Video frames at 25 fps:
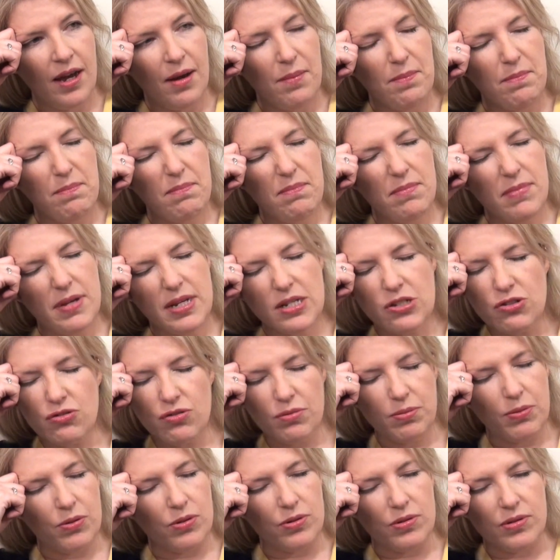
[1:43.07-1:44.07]

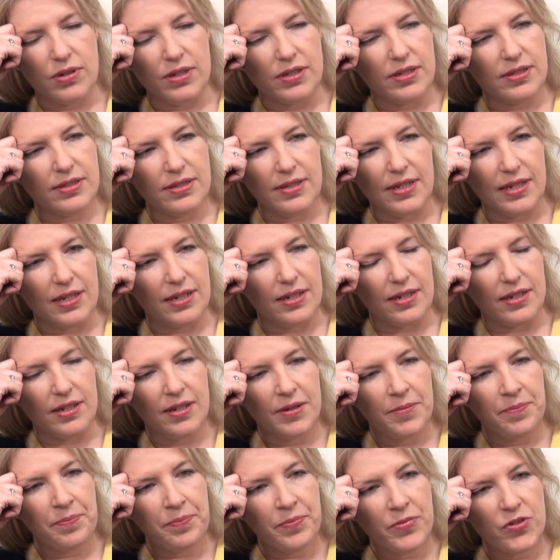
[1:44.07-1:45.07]
miserable as sin,
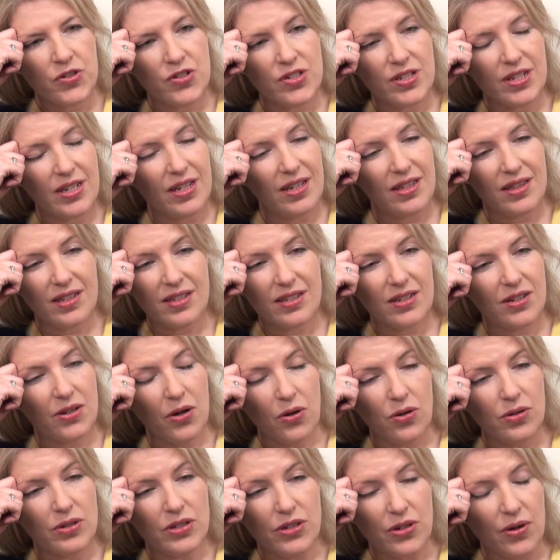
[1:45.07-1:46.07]
just thinking there's
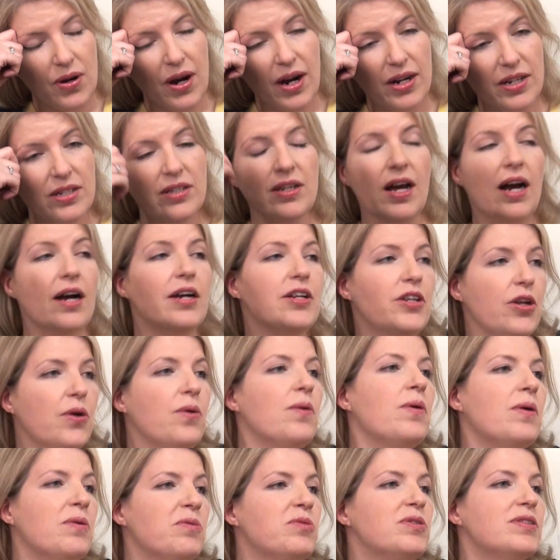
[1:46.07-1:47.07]
got, you know, I, I know
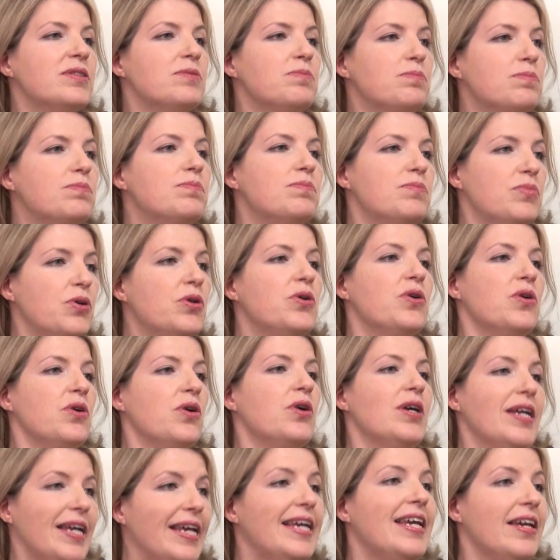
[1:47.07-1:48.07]
I was put
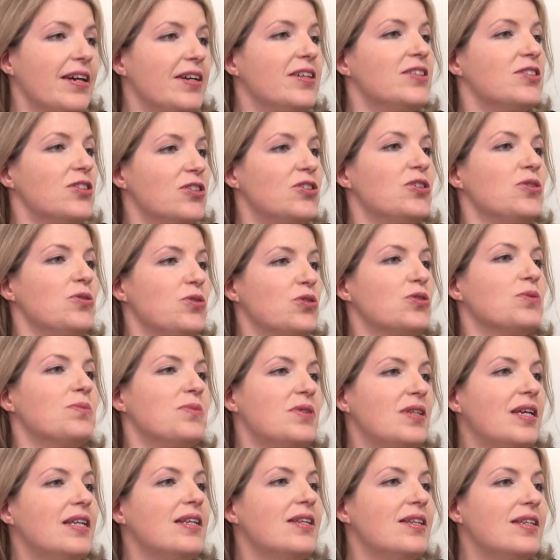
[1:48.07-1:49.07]
here to do
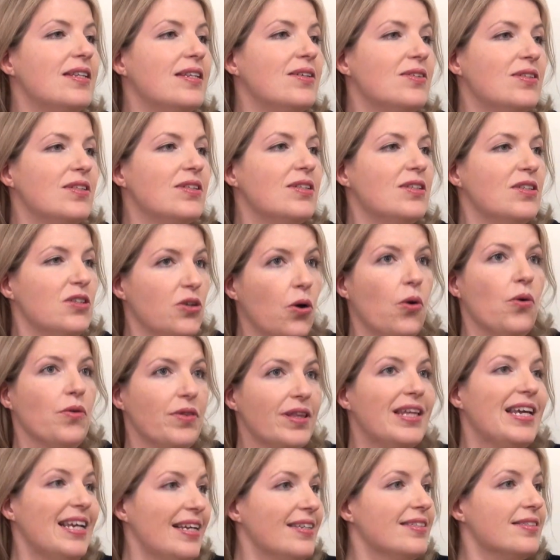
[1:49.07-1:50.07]
something, not
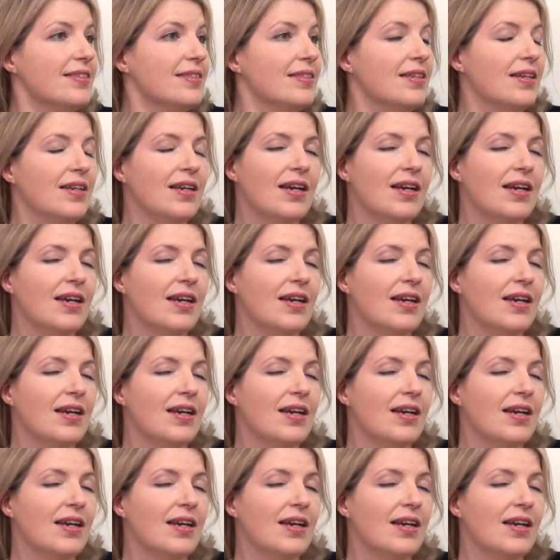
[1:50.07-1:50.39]
this.